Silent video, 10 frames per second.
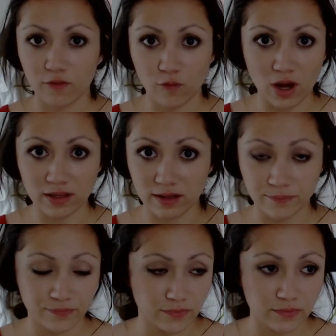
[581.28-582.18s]
Voila.
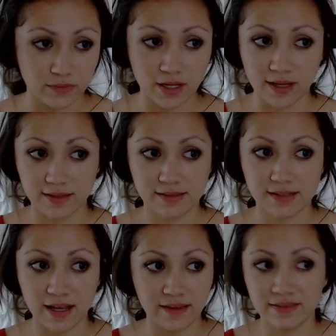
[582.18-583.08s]

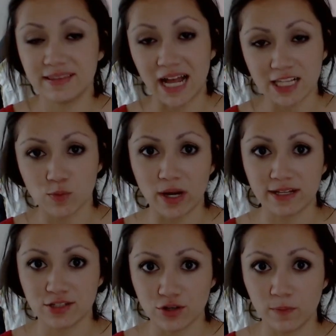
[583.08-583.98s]
And that's why
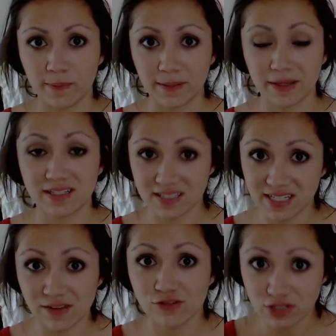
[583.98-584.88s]
it's so big, because it
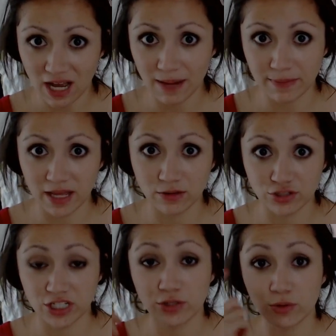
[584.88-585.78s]
saves you time and
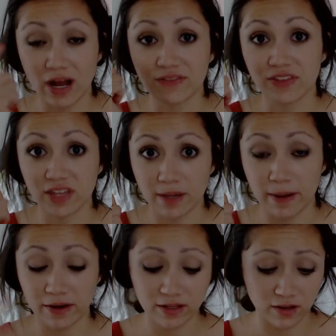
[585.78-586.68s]
energy, and you don't have to think
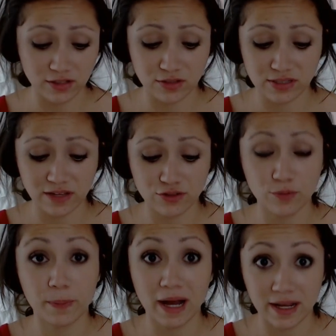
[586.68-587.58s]
about it. It also saves
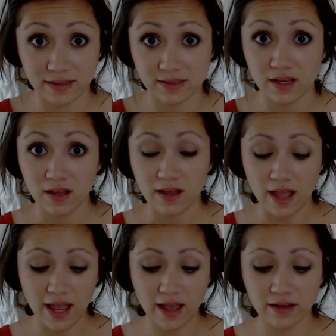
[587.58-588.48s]
you binds,
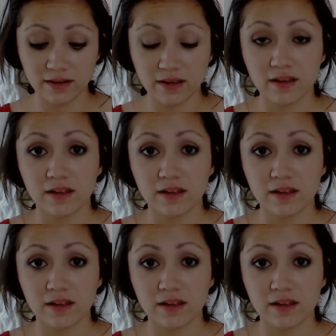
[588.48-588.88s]
and